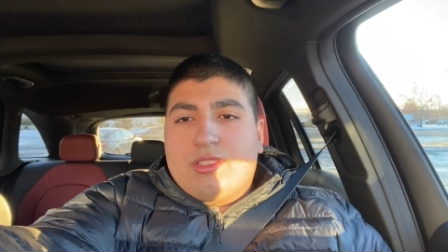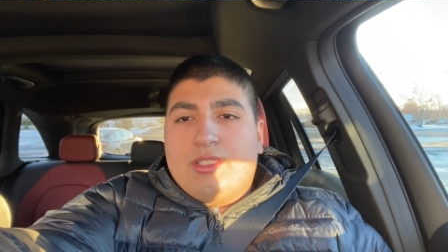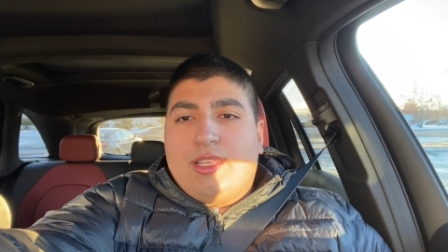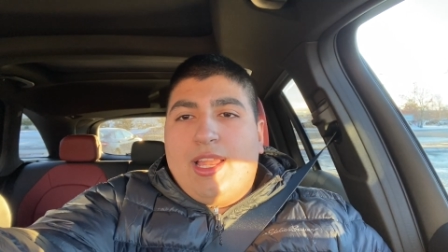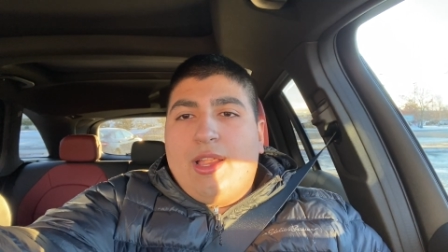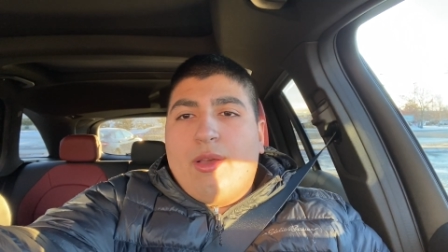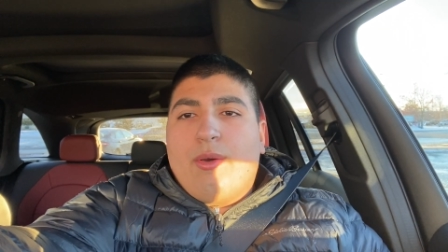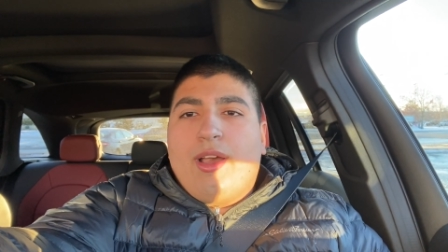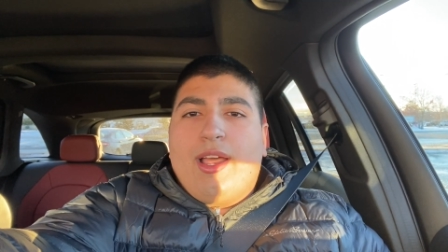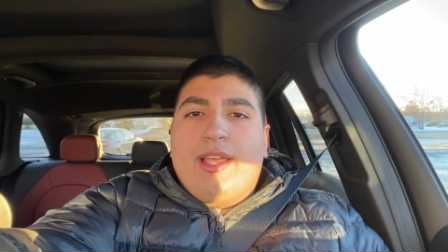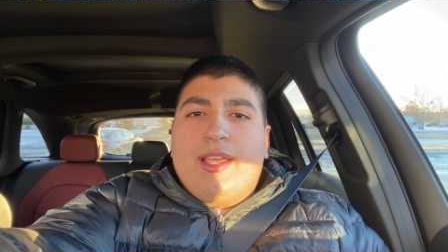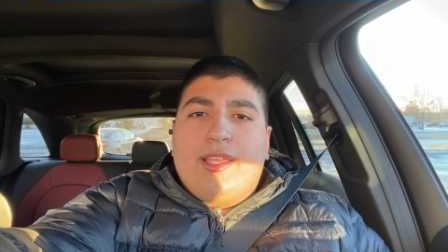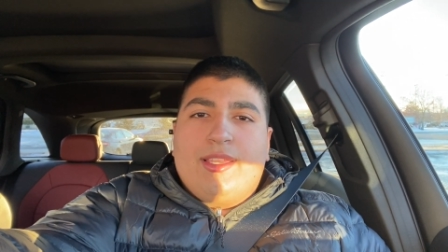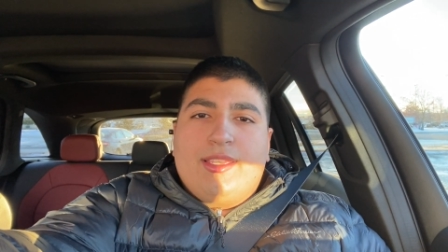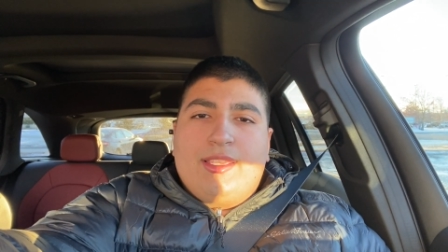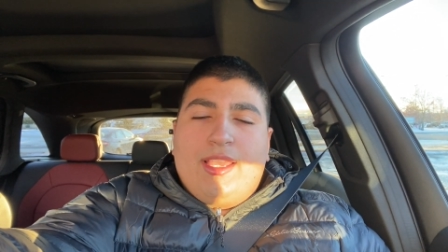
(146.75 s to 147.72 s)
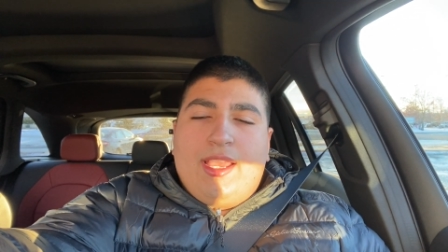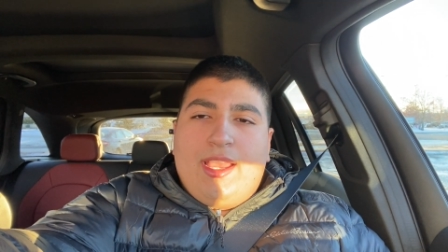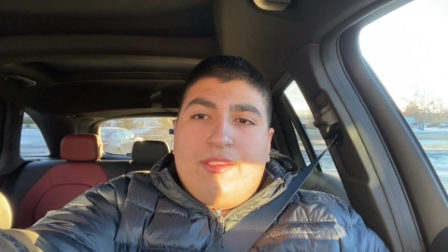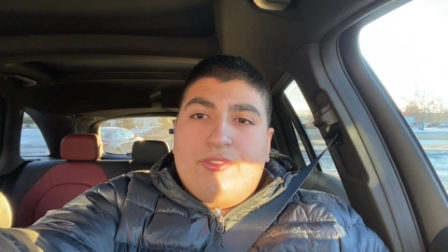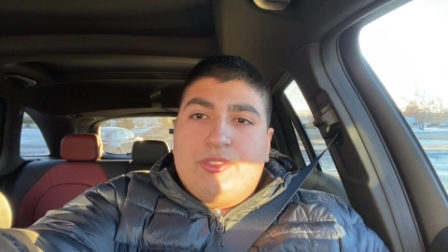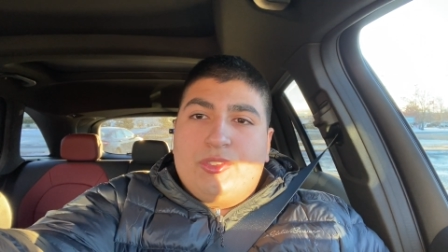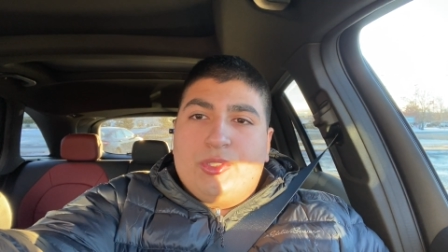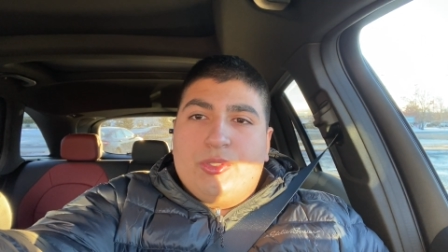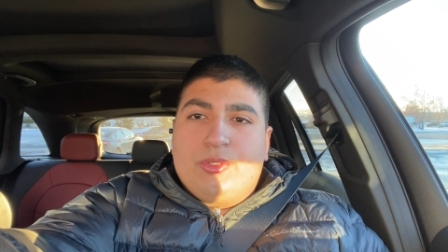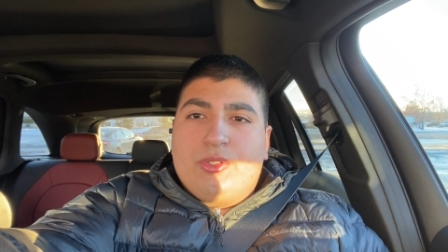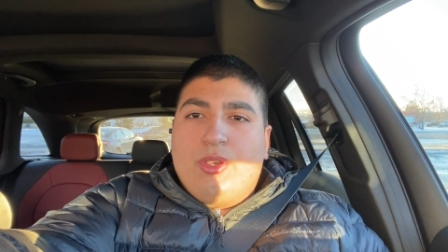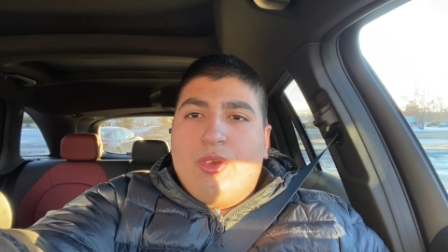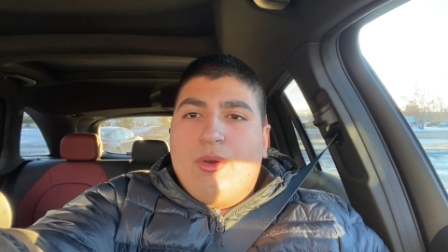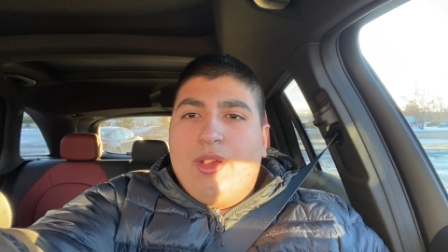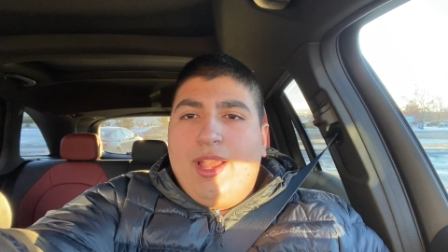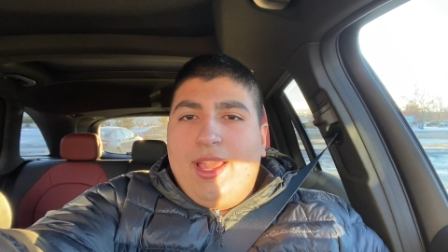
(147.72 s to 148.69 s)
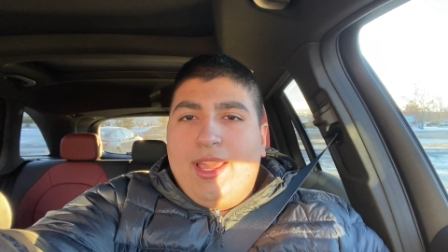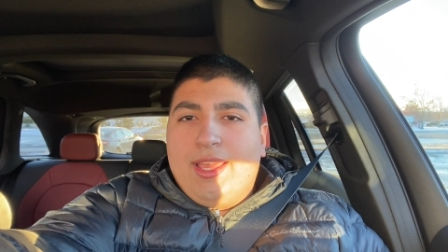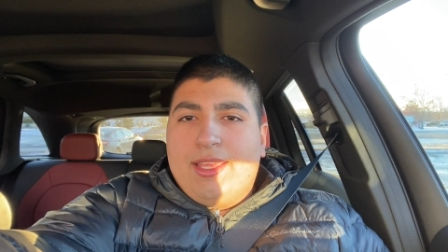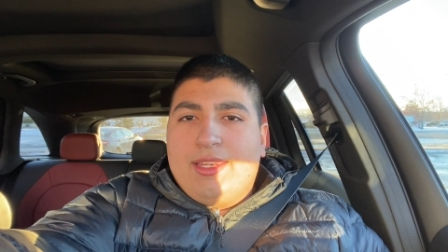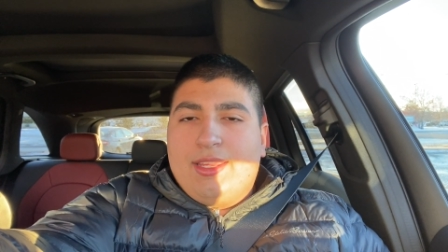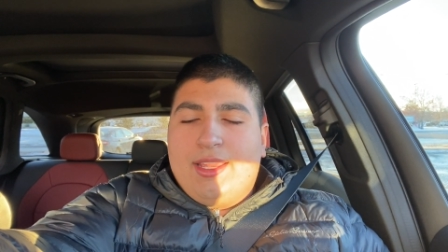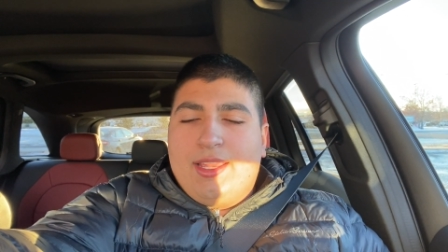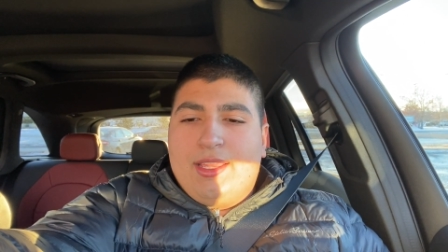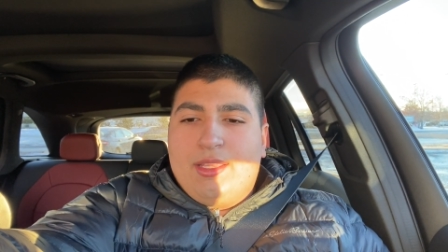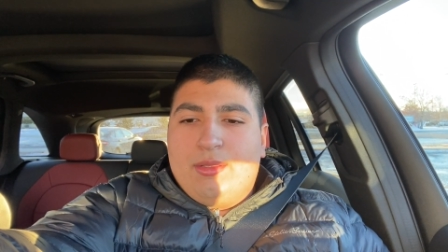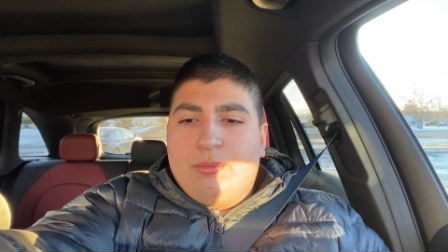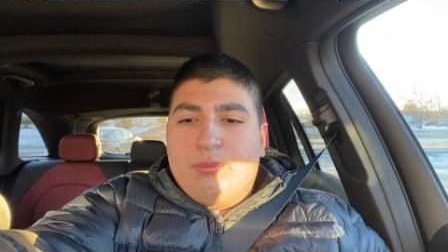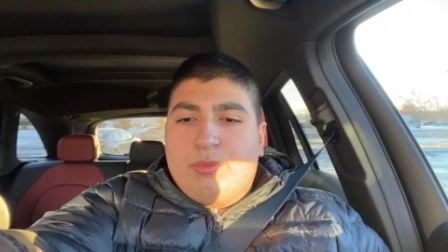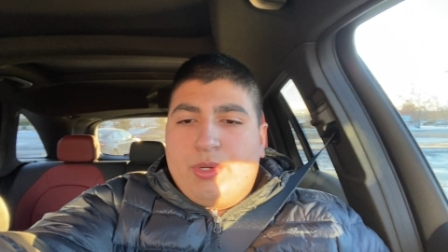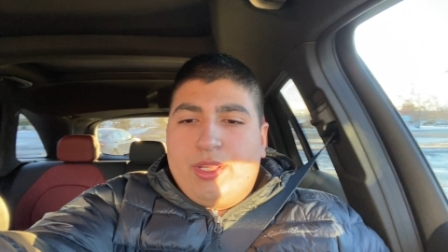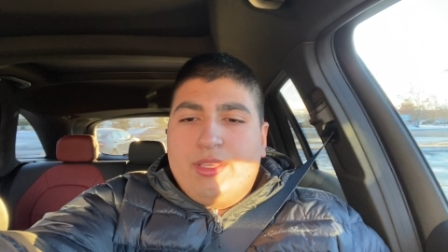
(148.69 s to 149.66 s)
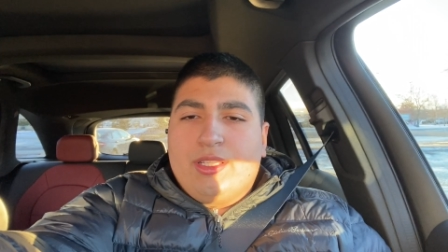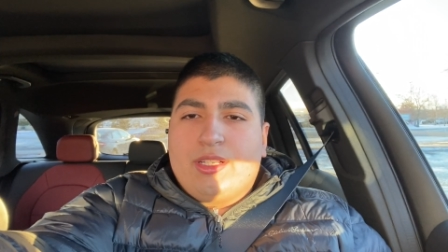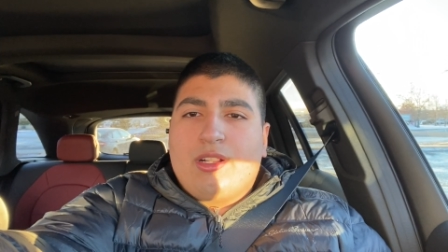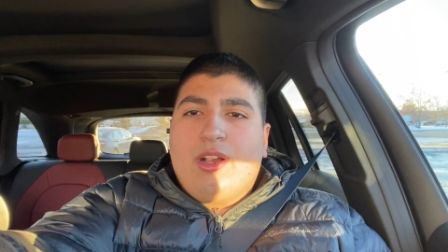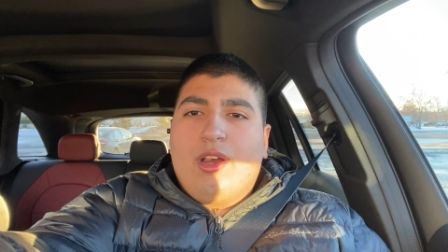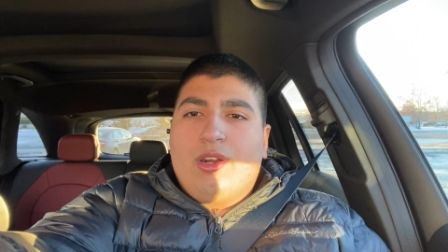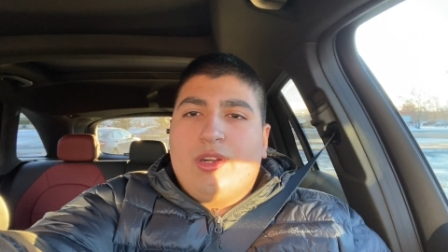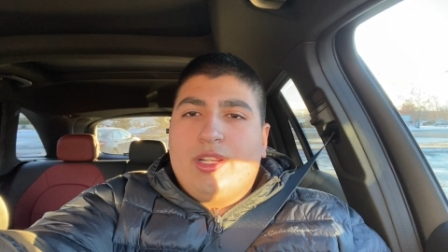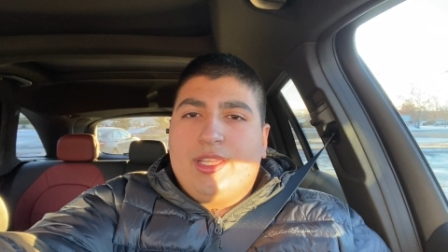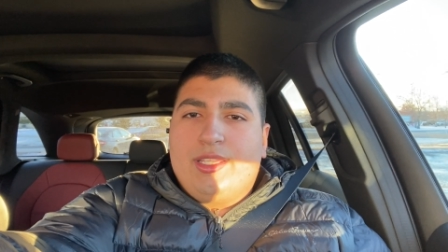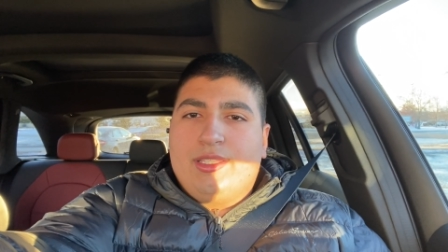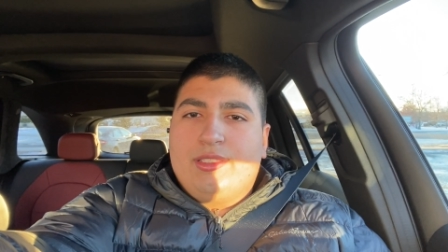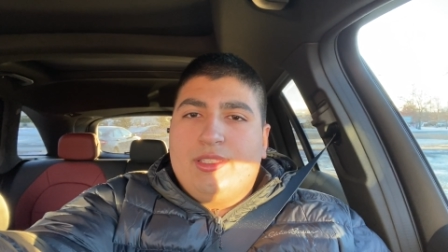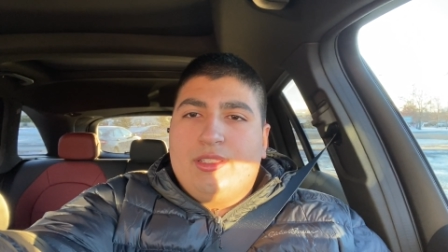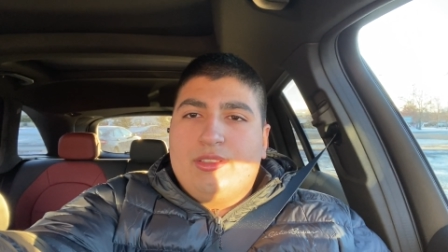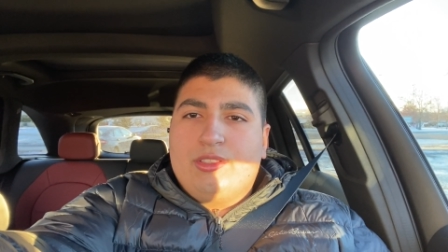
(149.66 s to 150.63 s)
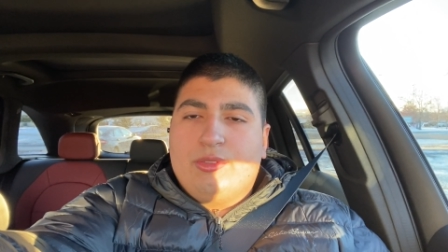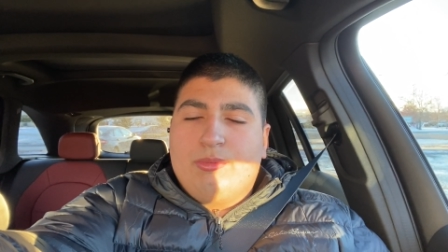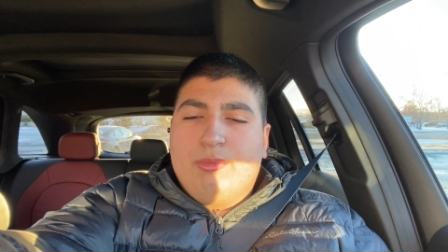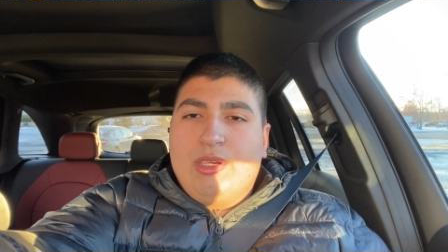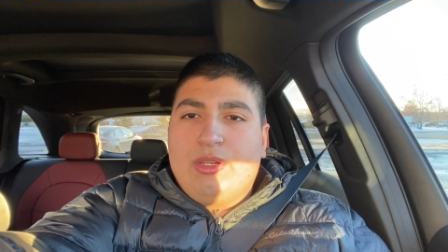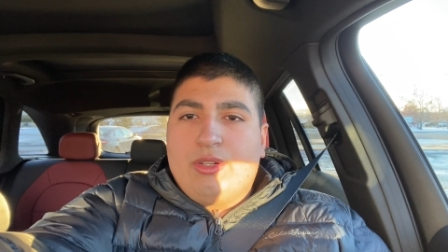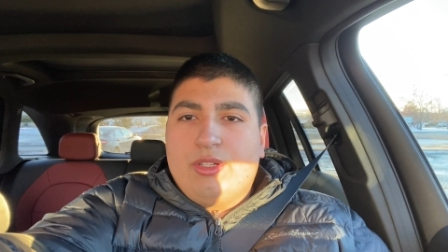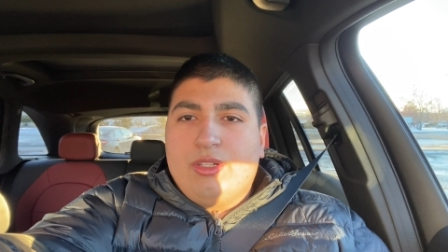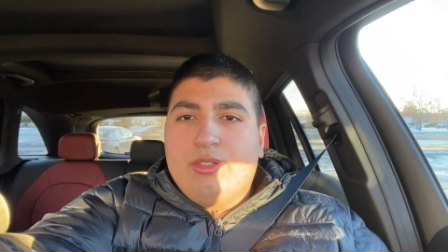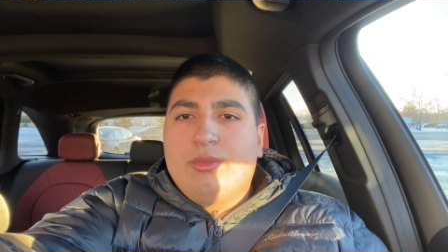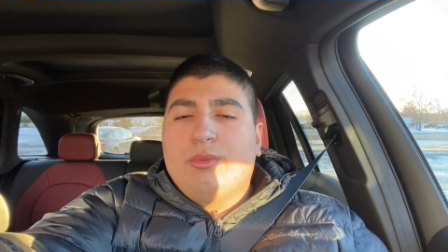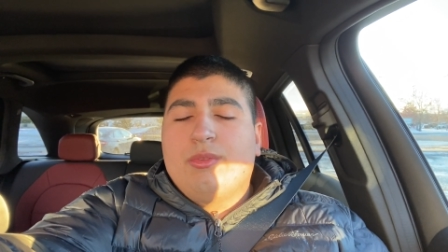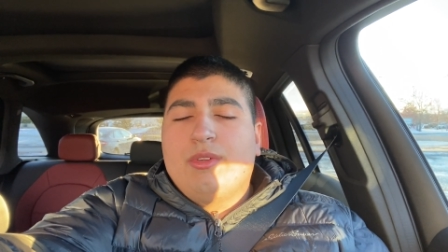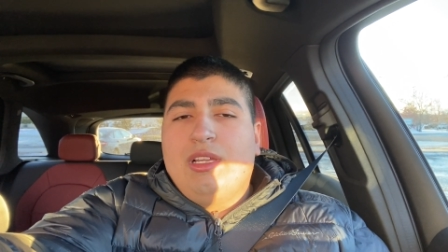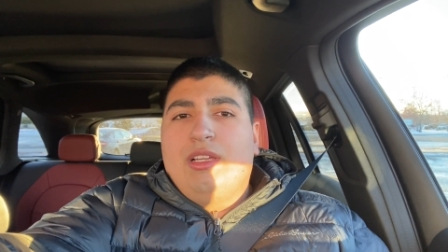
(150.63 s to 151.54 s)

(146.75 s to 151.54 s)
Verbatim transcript: So now I have to go ahead and bring the car in tomorrow